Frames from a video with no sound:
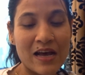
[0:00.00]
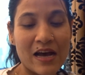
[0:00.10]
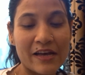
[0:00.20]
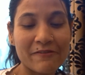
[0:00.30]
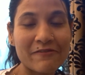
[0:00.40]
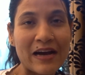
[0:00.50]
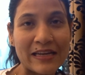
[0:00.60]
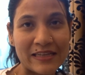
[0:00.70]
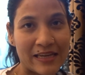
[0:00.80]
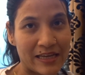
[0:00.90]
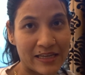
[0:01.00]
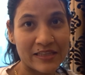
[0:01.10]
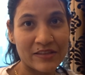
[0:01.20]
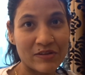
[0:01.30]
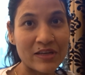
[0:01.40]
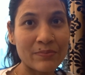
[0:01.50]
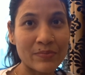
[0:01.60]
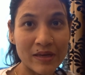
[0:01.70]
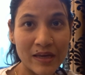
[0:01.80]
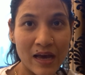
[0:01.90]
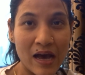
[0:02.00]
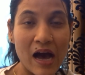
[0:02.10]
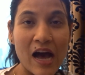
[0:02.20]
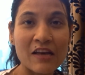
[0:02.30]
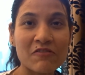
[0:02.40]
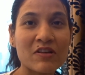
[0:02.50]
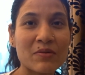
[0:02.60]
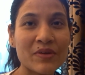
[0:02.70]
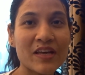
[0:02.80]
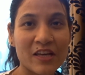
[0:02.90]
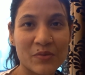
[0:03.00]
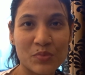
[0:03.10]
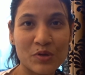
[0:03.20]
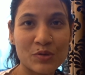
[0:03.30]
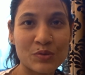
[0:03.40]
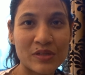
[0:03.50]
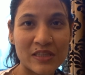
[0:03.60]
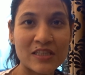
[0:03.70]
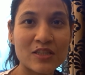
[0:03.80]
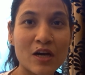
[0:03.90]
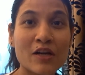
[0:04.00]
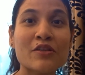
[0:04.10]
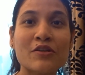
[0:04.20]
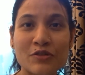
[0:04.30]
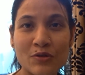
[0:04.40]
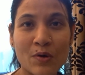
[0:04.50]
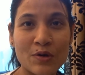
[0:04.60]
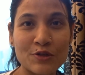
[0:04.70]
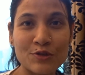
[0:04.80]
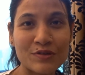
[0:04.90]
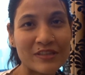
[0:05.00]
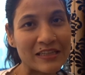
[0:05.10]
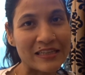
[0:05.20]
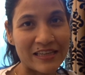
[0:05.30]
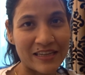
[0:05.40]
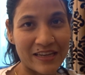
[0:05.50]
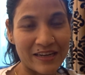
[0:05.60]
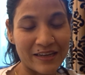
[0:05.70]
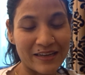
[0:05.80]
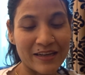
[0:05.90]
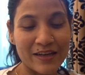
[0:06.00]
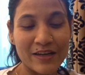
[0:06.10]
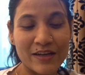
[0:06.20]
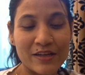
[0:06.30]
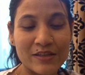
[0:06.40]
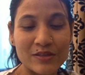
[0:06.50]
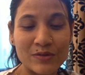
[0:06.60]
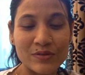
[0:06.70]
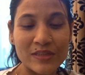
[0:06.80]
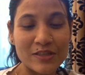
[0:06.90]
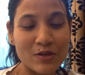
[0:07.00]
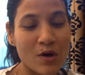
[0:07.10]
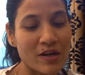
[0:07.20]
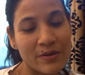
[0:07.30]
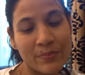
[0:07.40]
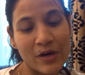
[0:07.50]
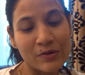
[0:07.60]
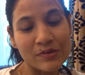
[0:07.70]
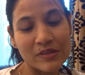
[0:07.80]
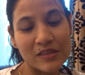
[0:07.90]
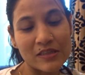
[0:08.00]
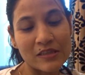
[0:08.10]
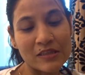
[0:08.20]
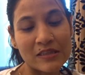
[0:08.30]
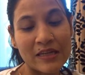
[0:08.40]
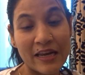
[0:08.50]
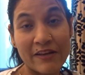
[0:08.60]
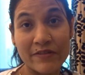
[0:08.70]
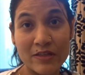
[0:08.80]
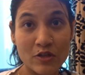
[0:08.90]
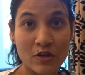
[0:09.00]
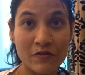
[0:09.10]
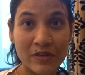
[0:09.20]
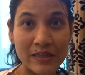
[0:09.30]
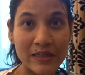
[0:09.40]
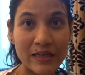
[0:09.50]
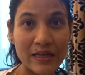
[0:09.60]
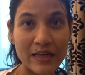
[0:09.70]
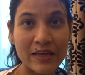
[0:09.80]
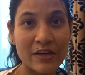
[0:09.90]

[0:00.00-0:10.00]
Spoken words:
If I take 3B, I will be able to teach others also Reiki healing. So that's all about the levels of Reiki healing.